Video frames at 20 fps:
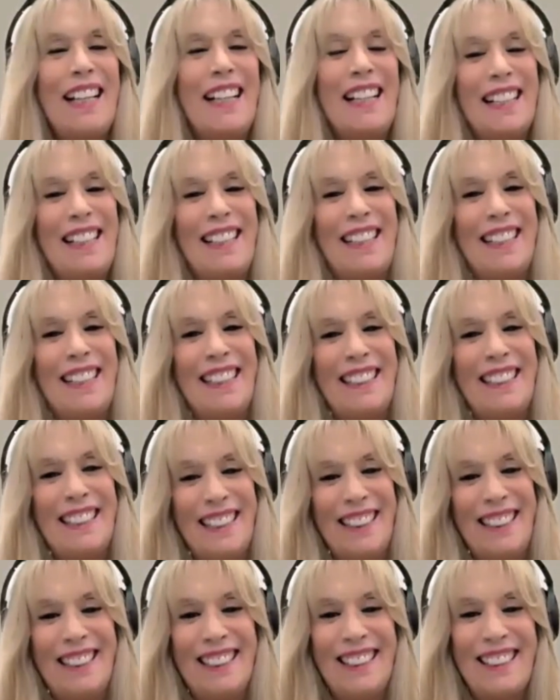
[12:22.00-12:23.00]
yeah,
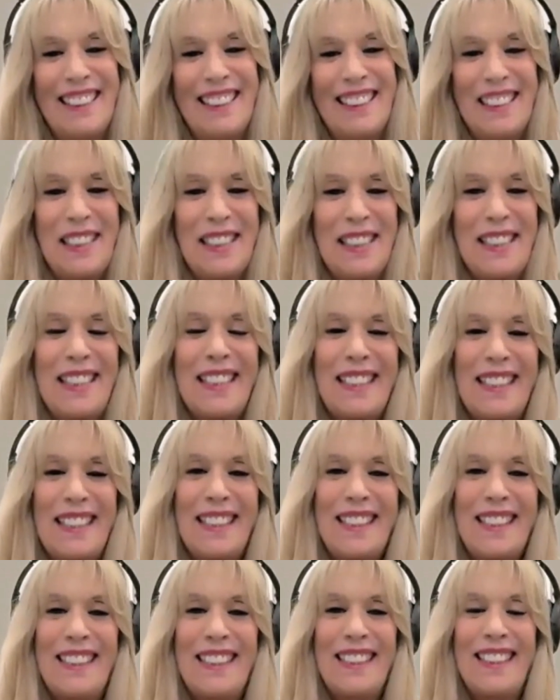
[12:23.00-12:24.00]

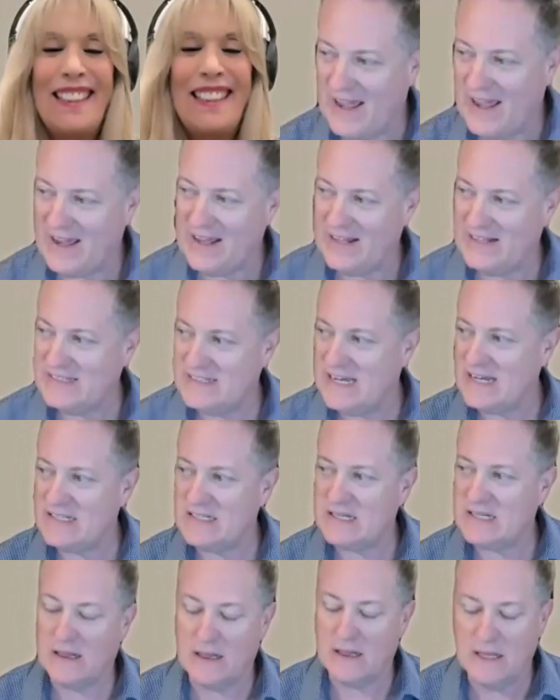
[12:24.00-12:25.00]
hey, it takes
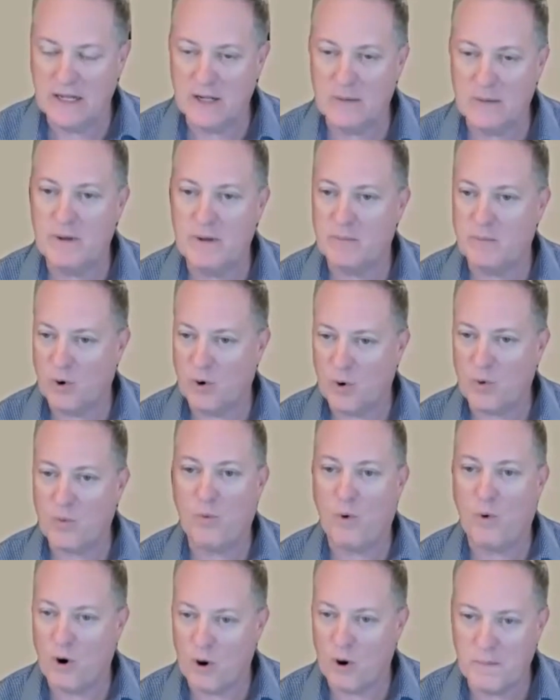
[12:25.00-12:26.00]
a little bit more
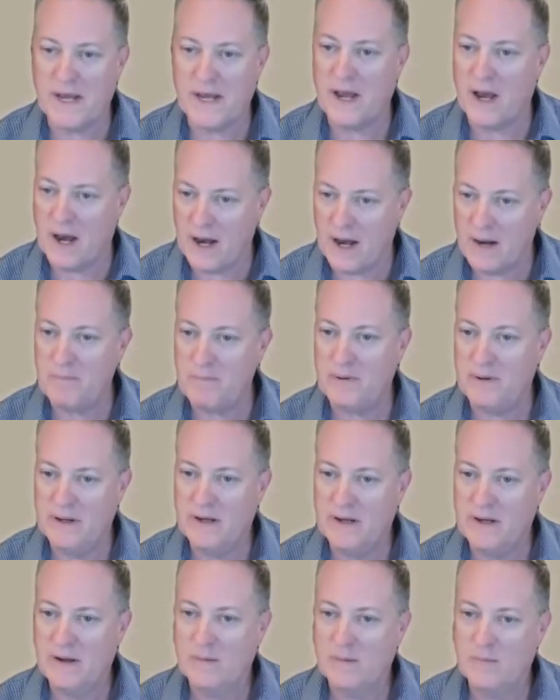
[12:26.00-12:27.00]
warming up
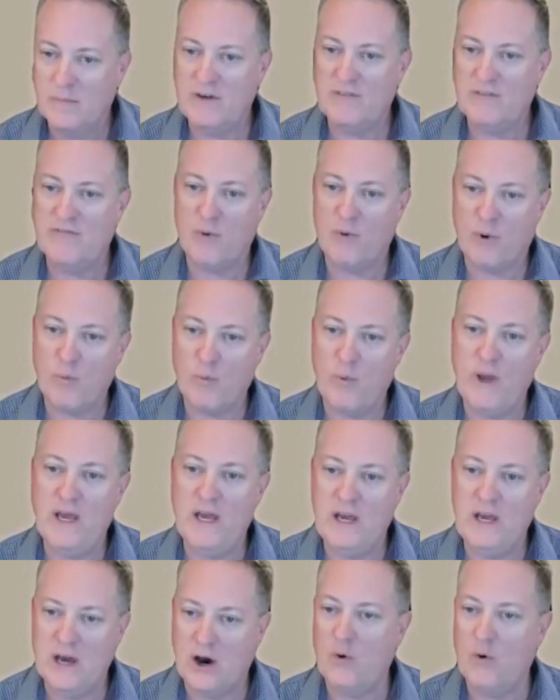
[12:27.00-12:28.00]
before we
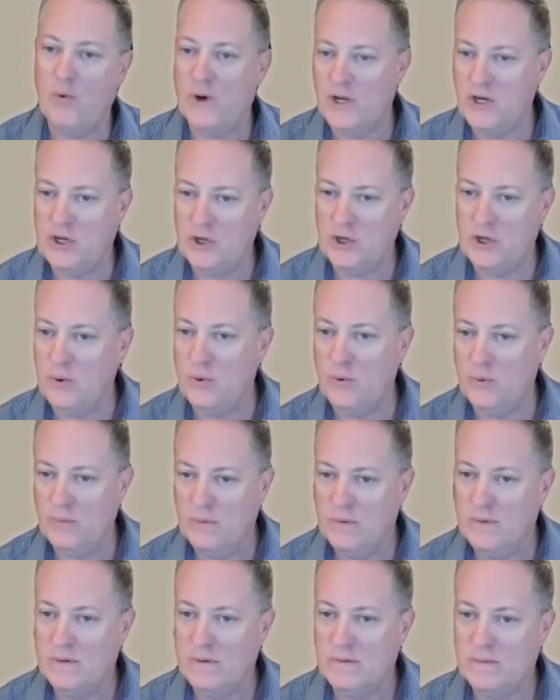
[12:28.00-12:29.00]
go and do
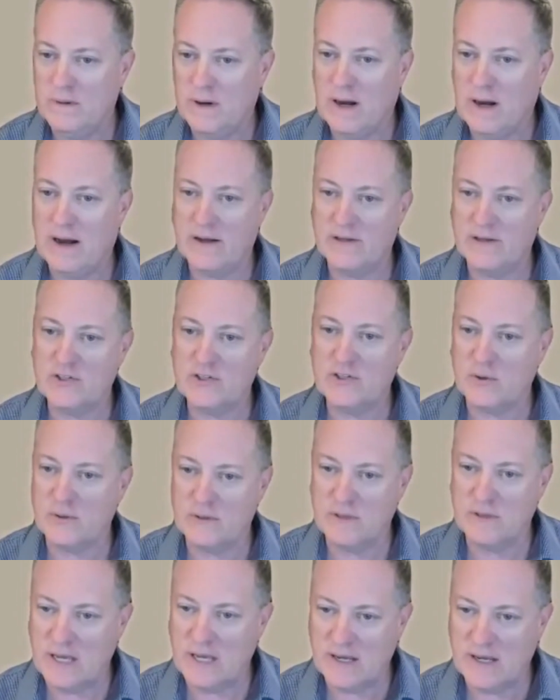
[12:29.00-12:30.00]
certain
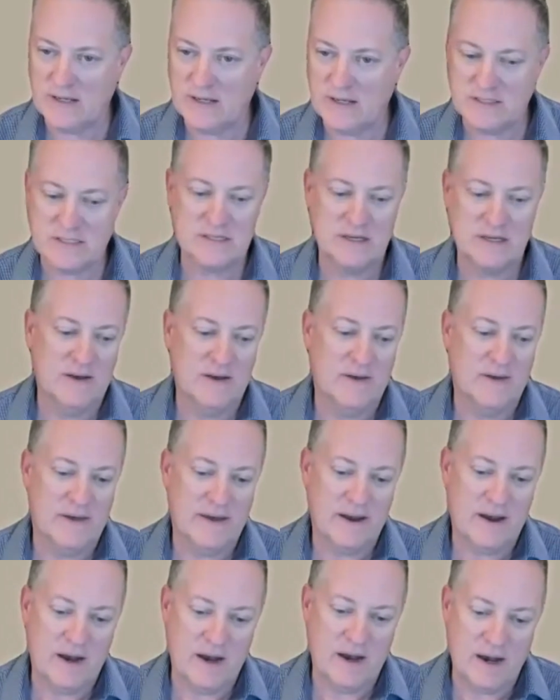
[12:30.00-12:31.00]
things.
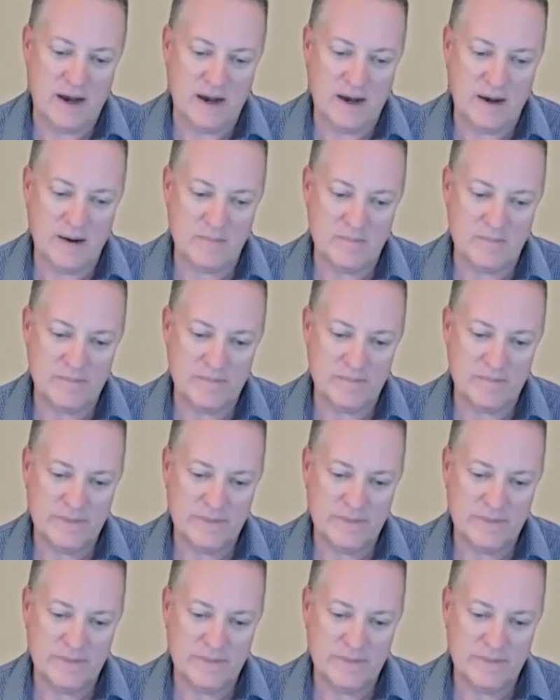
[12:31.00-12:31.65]
Um,